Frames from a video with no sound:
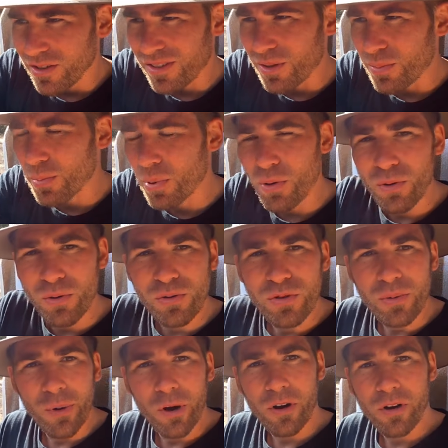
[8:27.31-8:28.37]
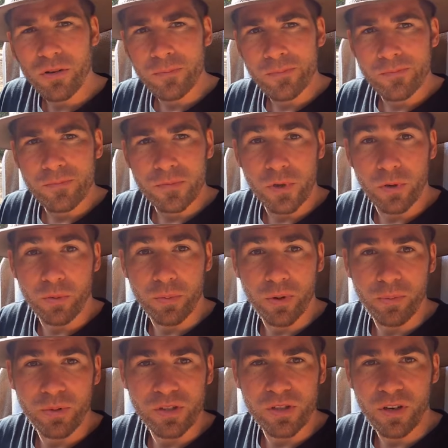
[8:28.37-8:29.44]
Yappon tomorrow, so we'll
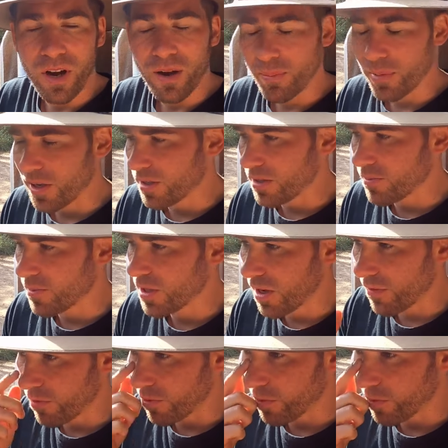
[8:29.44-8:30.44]
probably stock up, get some stuff that